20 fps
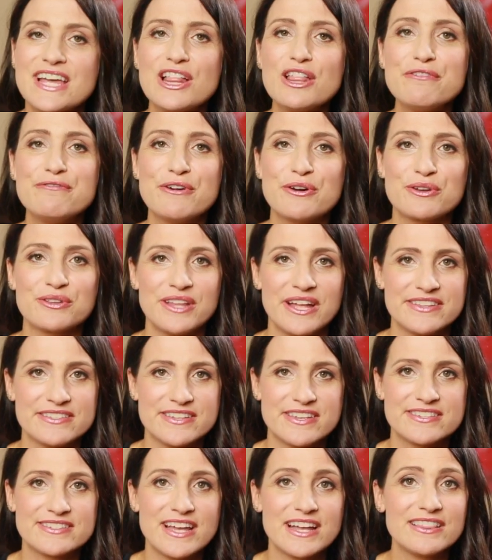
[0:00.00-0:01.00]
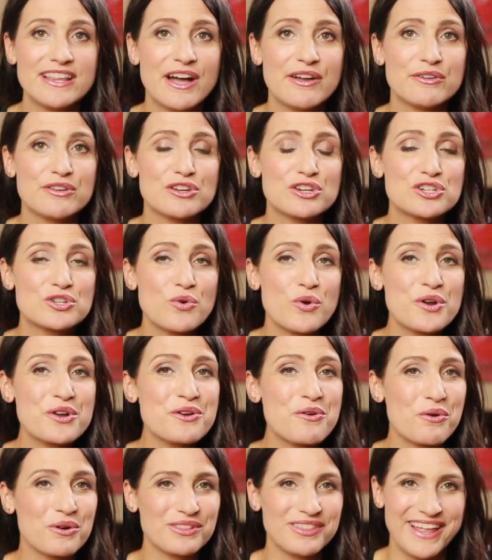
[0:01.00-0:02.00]
Telephoto lenses allow you to
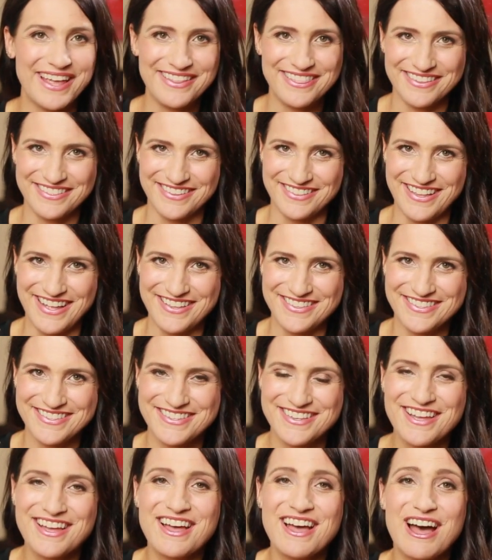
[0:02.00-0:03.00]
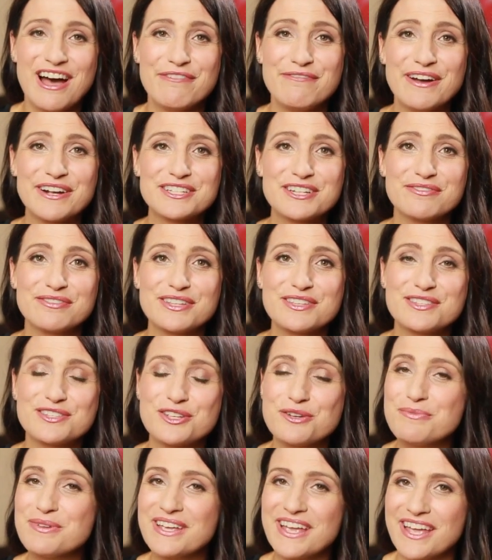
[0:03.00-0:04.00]
shorten or lengthen the lens, effectively
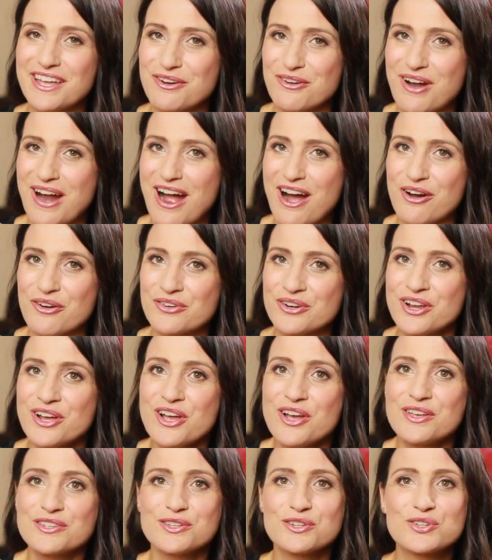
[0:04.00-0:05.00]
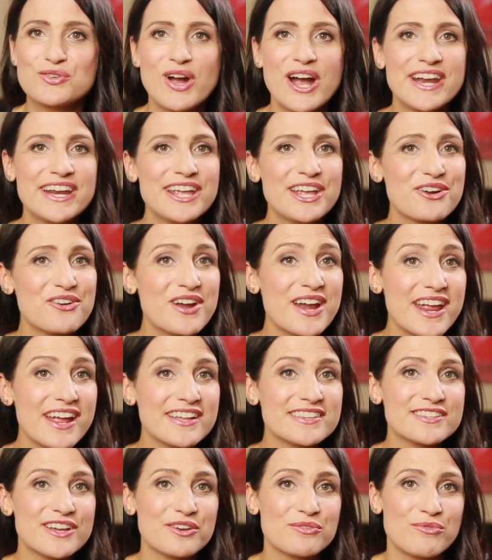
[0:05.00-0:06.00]
zooming in or out, so try to get your
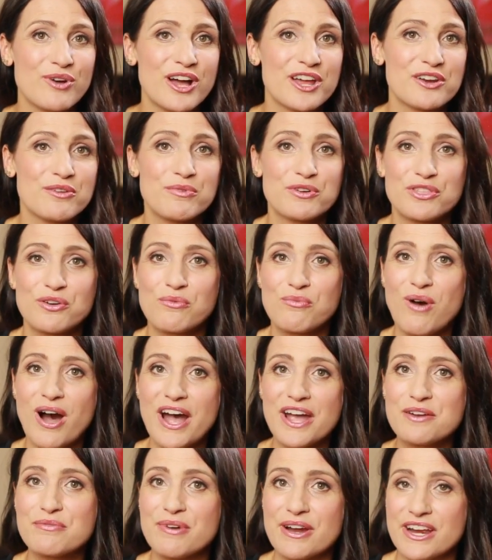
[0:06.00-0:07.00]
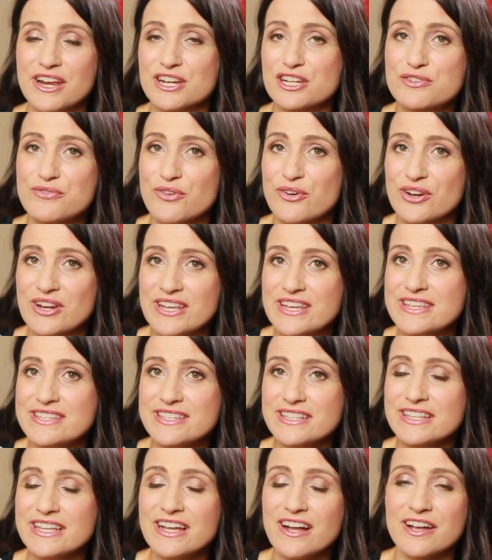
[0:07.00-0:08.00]
hands on one with a wide range for an
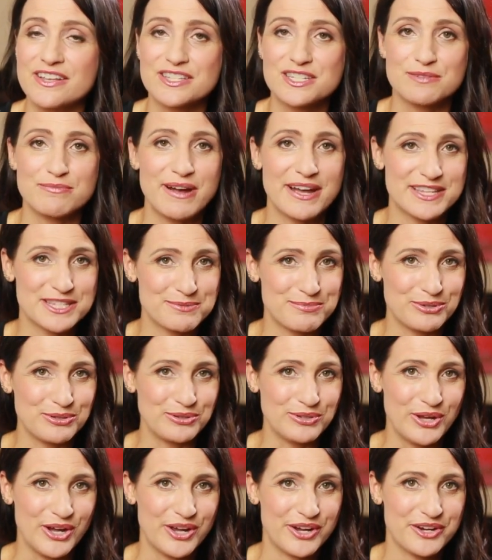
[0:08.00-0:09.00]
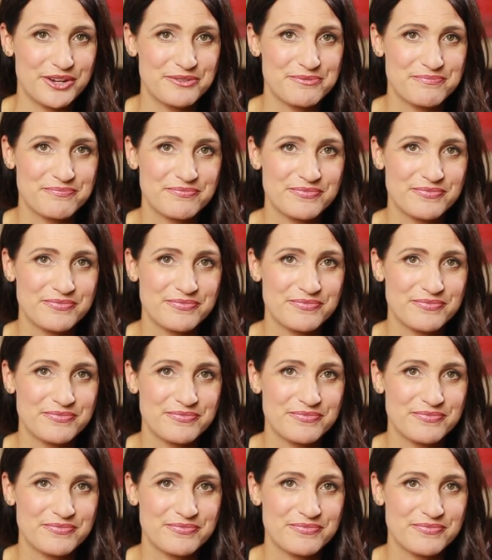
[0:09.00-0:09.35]
easily customizable look.